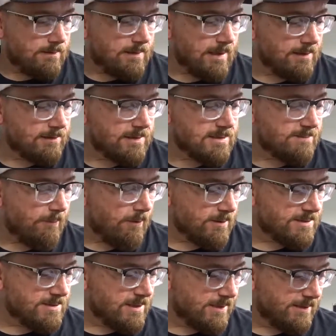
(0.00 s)
Now that this
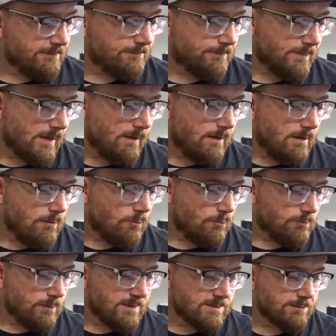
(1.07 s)
part's done,
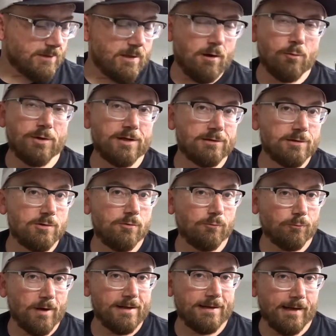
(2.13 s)
that's really all we can do
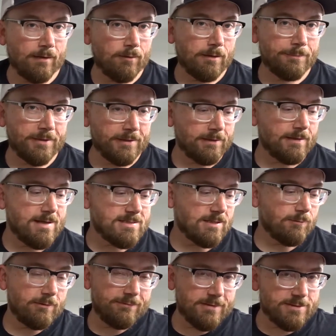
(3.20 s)
right now up here until
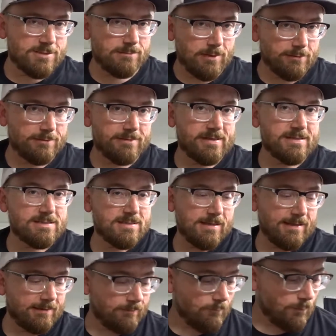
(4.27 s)
we finish some other things.
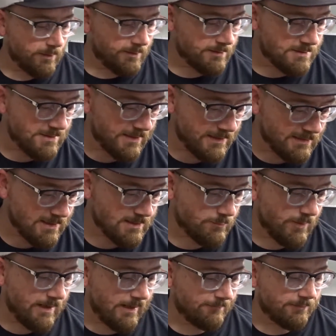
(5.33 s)
And one of those things is
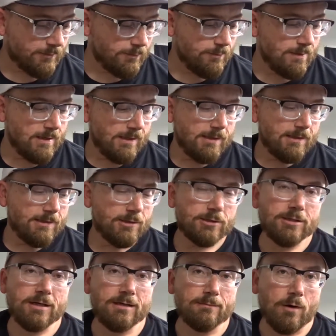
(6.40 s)
we have to hook
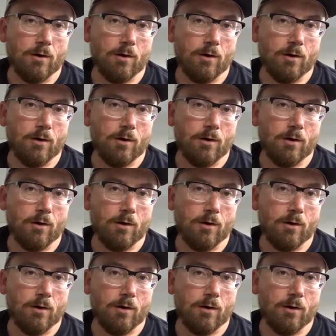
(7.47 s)
up